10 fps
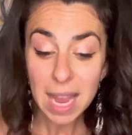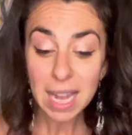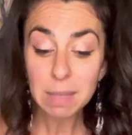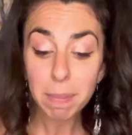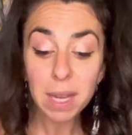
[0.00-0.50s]

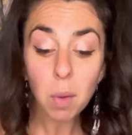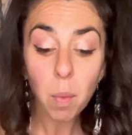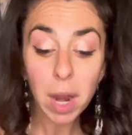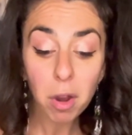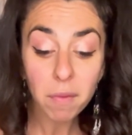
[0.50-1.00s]
It's being
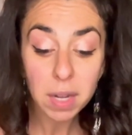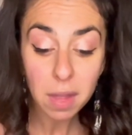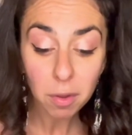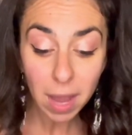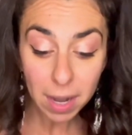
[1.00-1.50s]
aware of
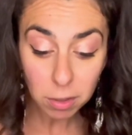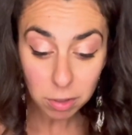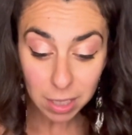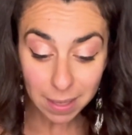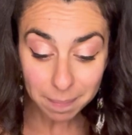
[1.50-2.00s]
another
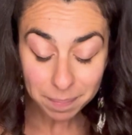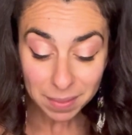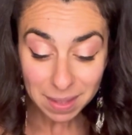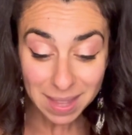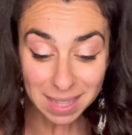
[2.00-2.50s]
energy
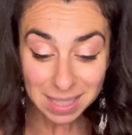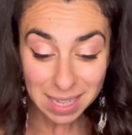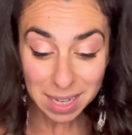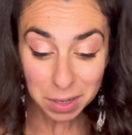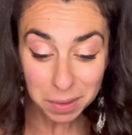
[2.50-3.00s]
that's
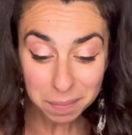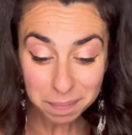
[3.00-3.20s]
here,